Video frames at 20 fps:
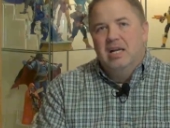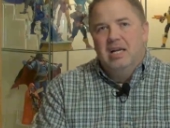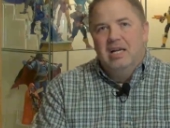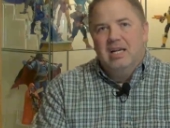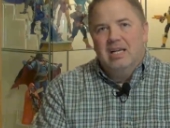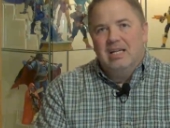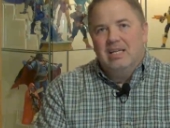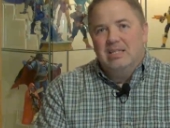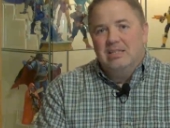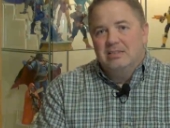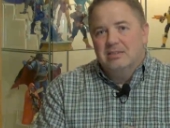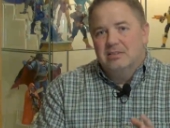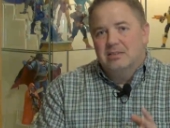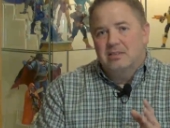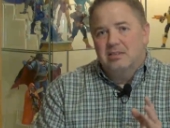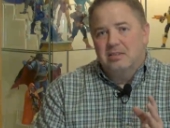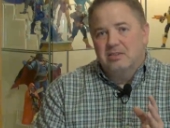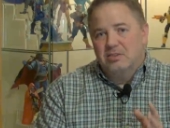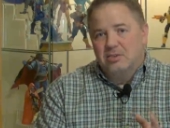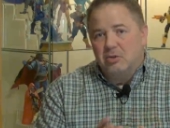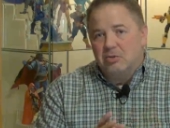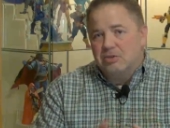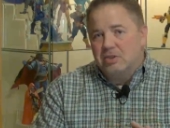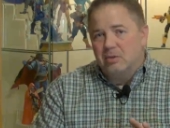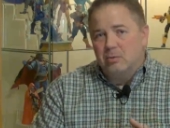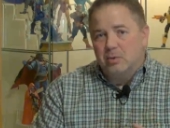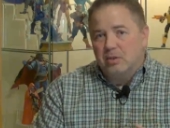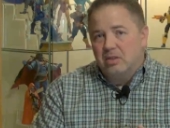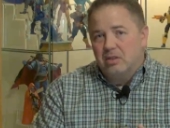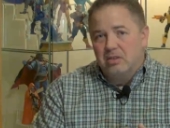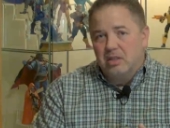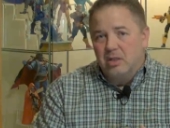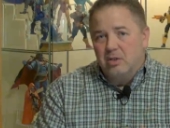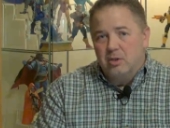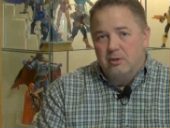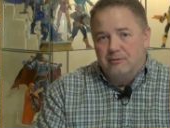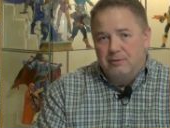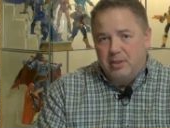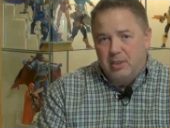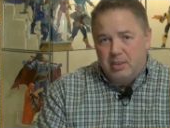is associated with another
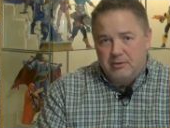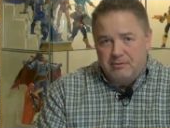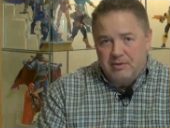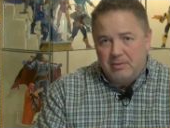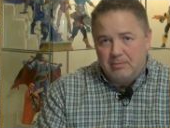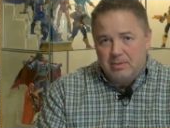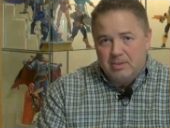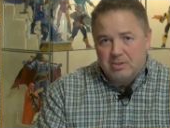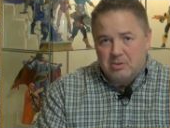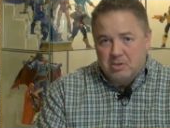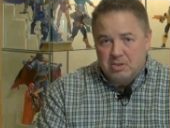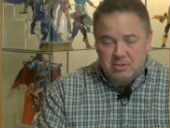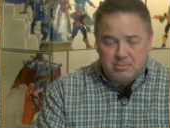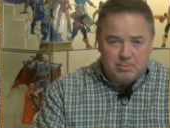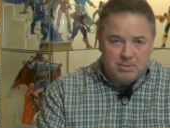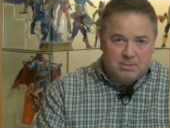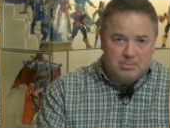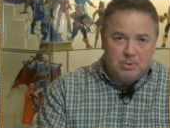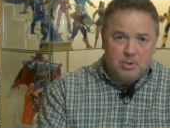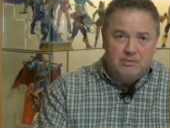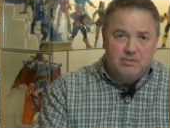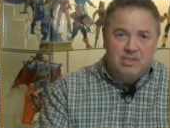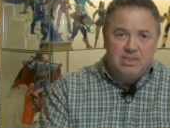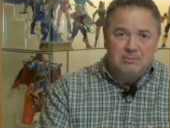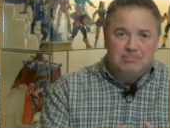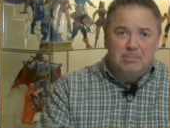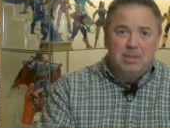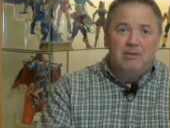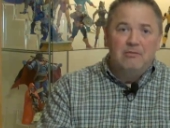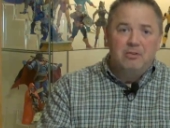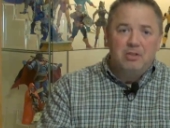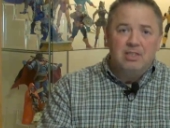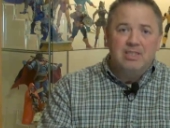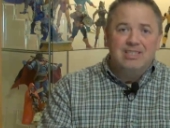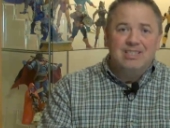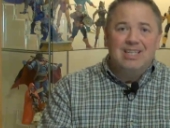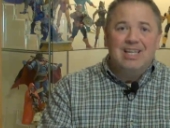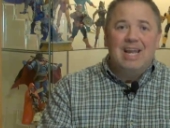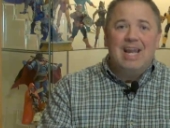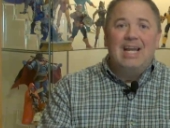very famous Christmas movie is Beverly
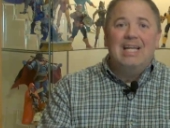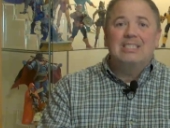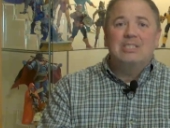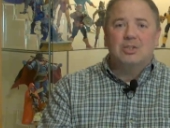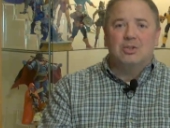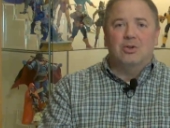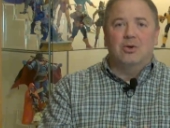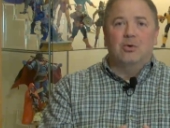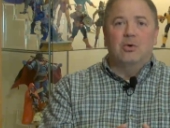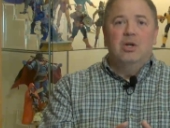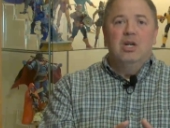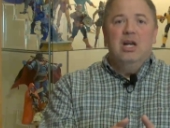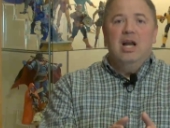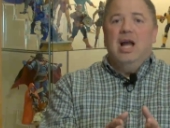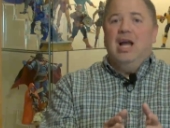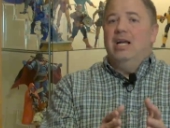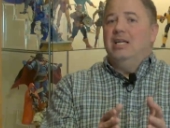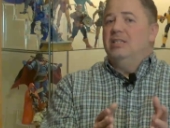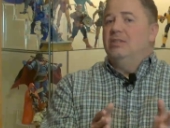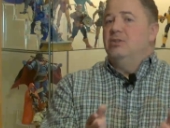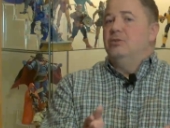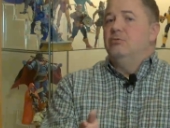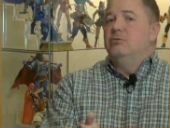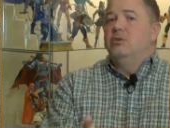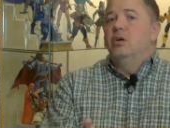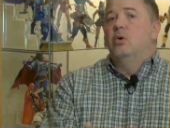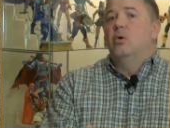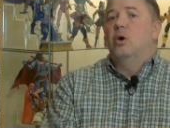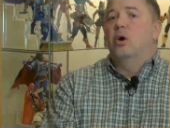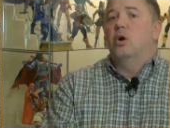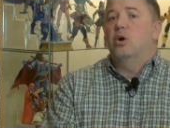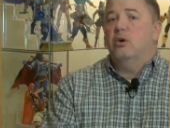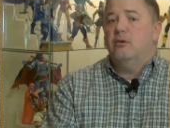D'Angelo, and you know her